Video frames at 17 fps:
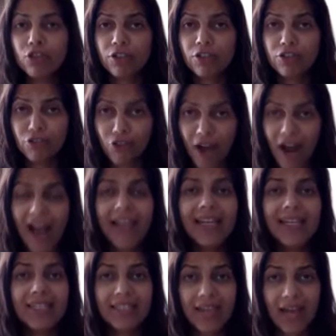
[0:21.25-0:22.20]

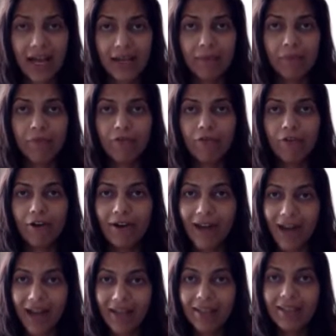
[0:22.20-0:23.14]
trying time for
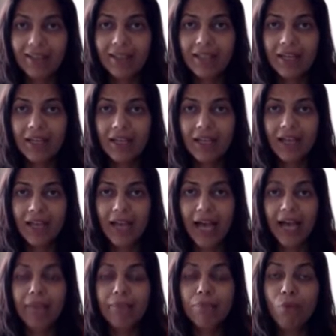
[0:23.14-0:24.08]
us,
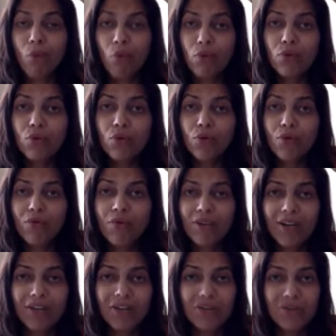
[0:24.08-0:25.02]
and more so
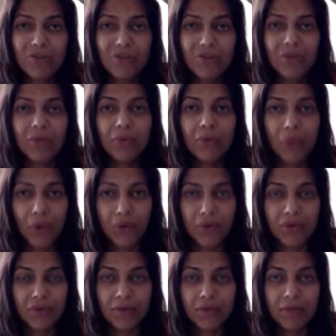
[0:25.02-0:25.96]
for our children with
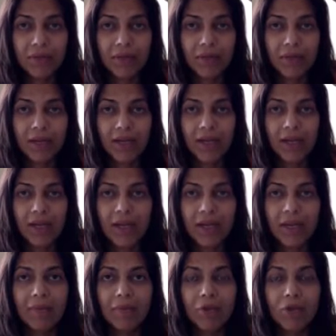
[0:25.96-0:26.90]

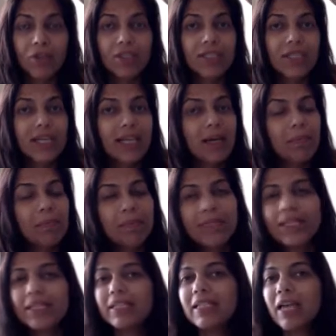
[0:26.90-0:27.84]
autism, because they are
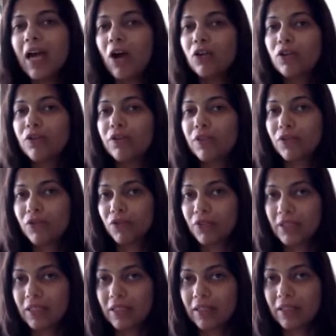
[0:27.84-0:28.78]
completely out of their
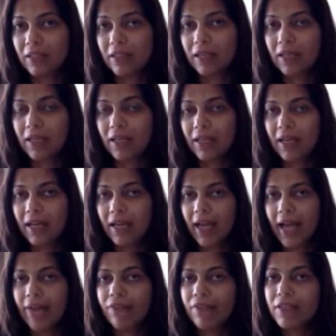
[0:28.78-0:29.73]
routine.
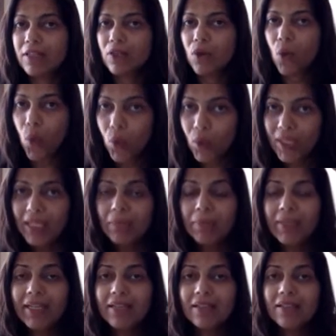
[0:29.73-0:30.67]
And this only
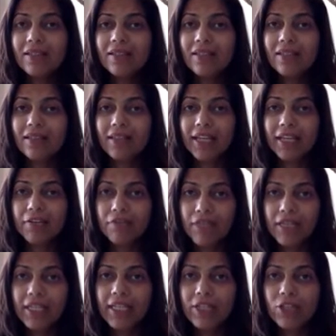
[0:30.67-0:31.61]
means that
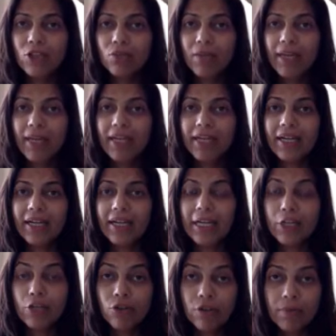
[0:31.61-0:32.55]
we need to make
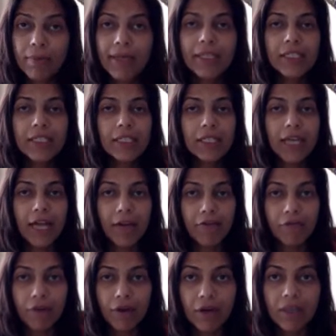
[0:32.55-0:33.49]
incremental
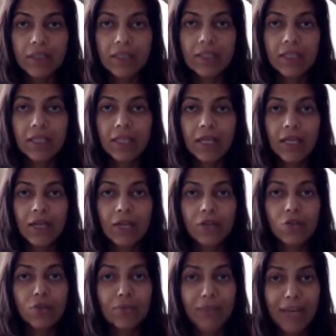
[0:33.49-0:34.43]
efforts
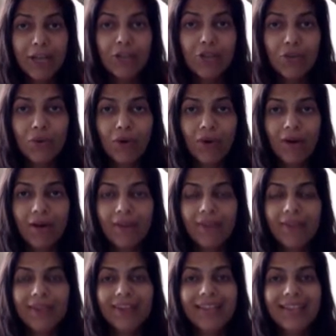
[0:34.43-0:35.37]
to make sure
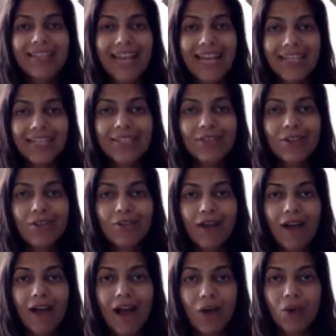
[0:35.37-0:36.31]
that the sanctity of
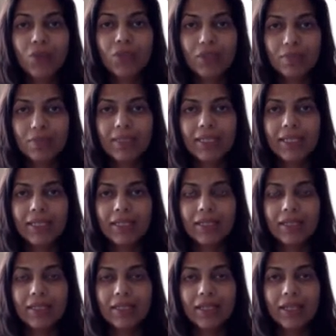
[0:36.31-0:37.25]
our house is
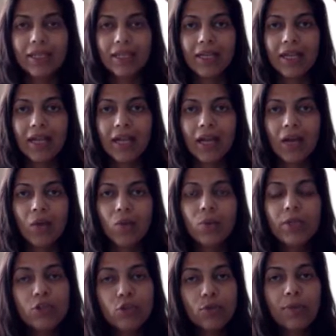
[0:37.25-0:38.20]

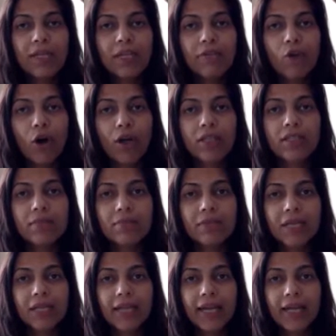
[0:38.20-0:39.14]
maintained. We do believe
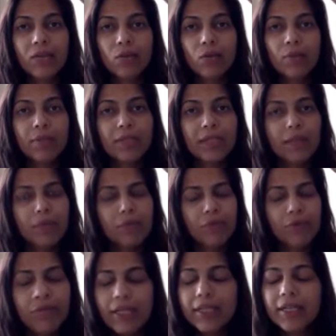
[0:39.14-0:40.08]
Autism Connect would be a
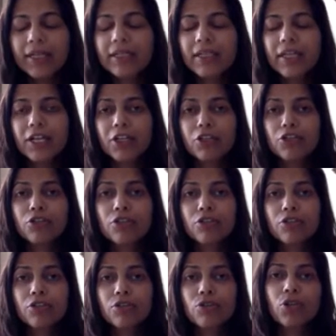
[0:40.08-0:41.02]
brilliant
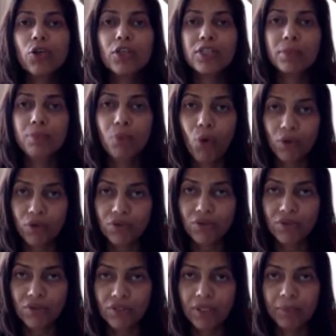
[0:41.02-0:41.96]
addition to your support
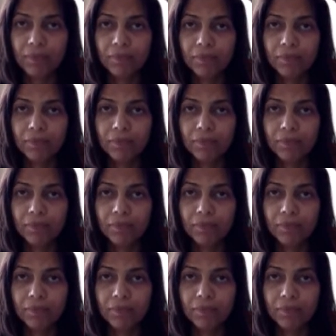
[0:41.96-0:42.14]
system.